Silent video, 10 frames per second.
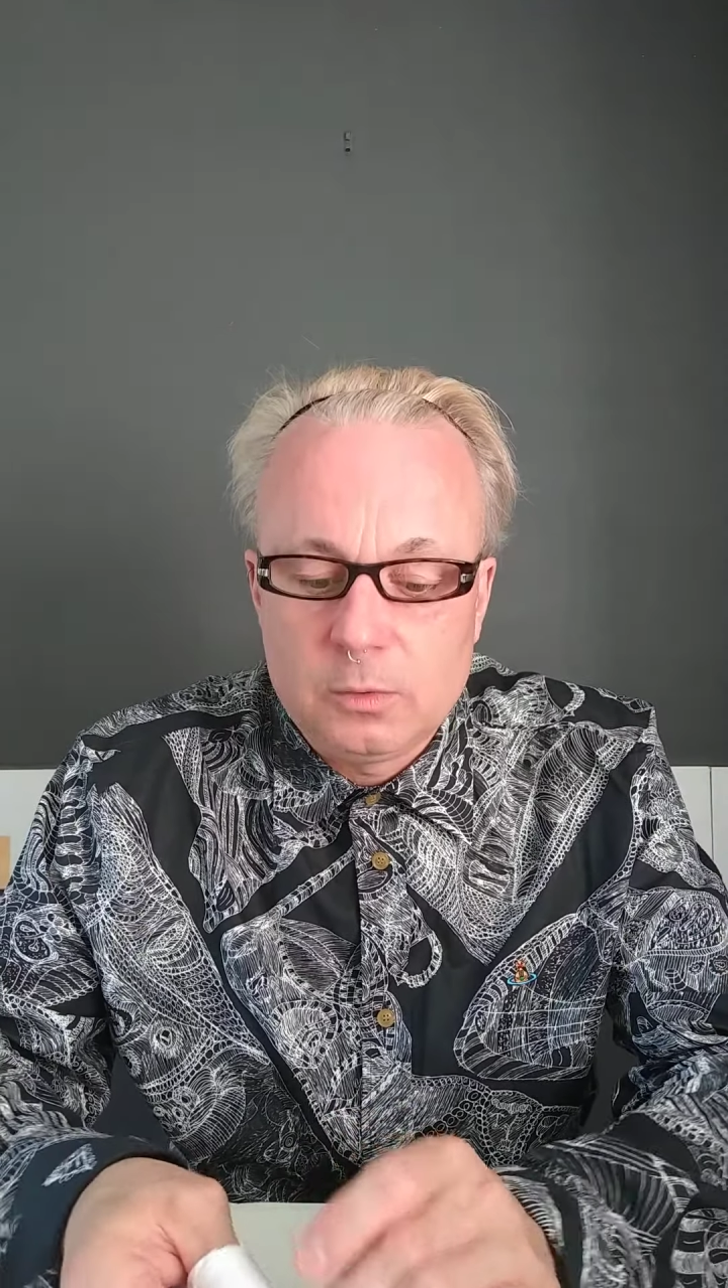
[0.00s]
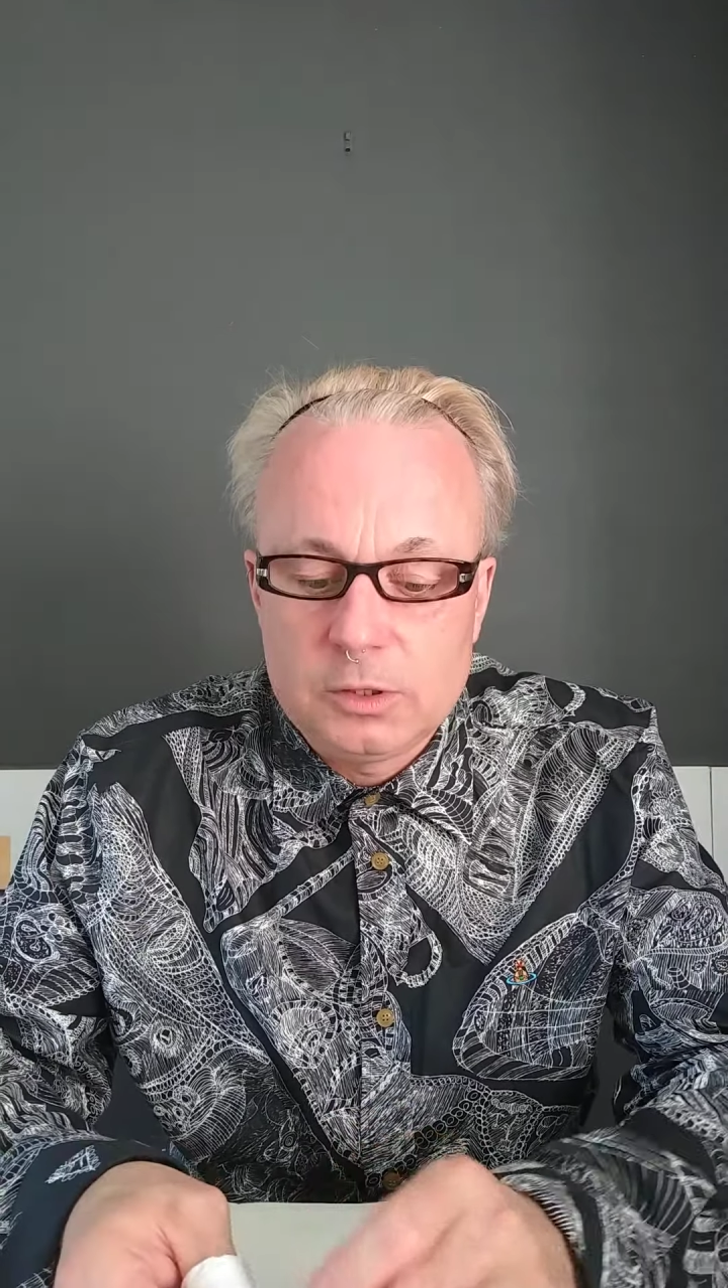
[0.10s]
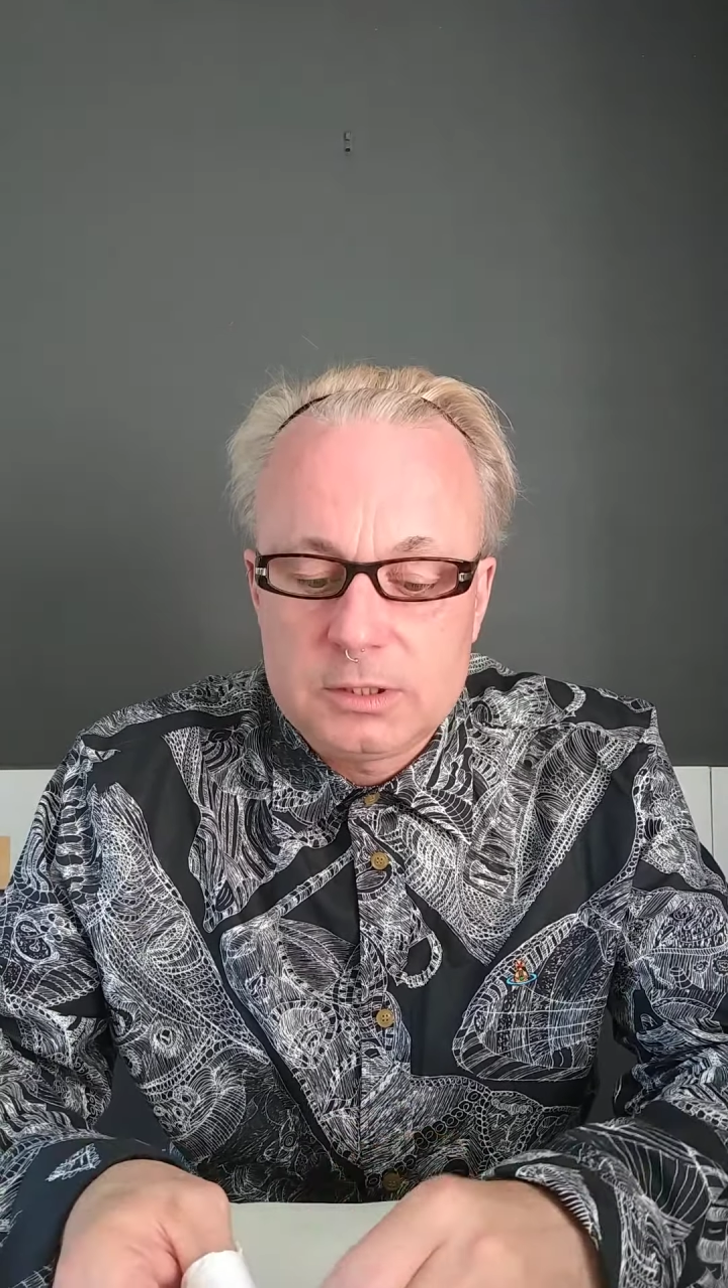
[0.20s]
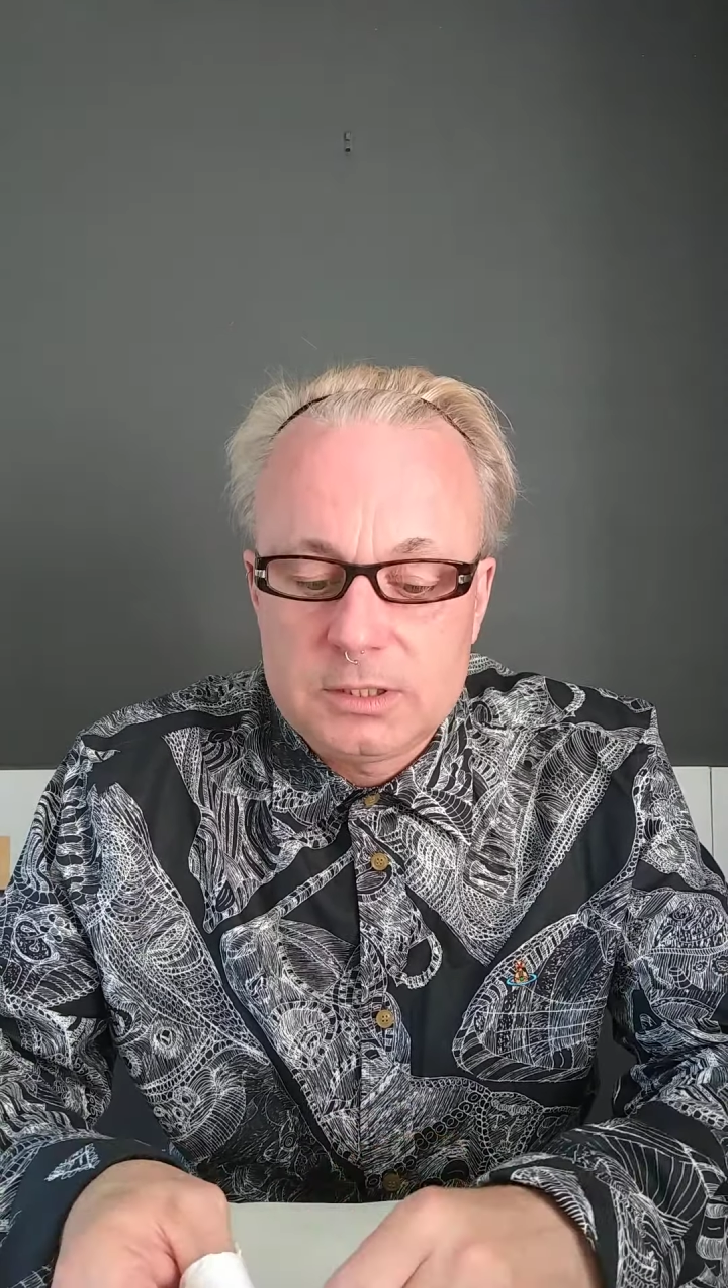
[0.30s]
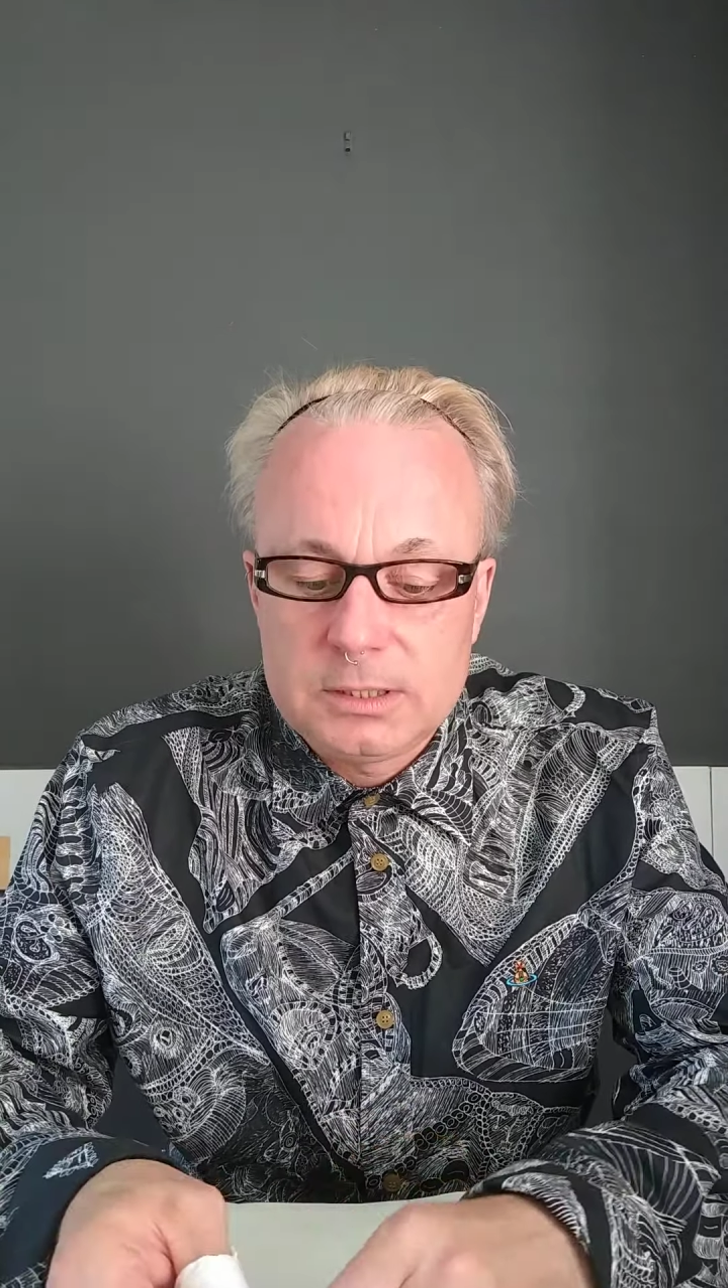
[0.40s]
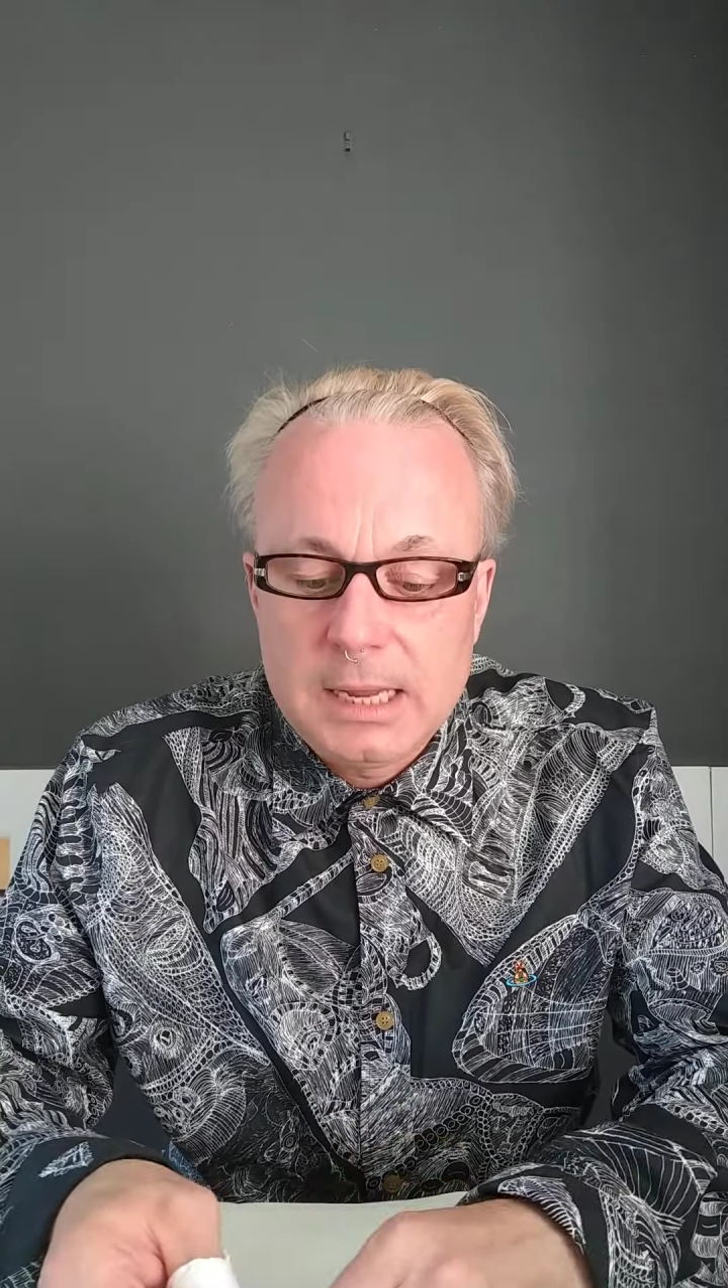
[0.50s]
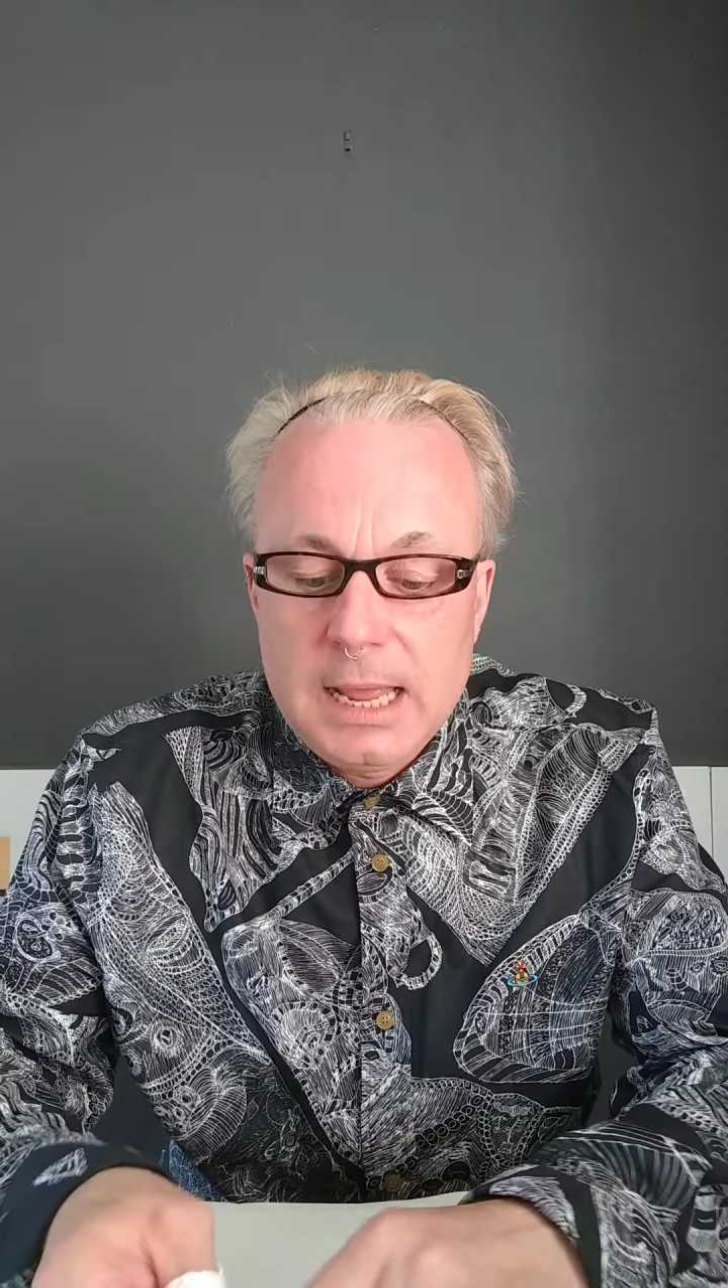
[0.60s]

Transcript: Woods,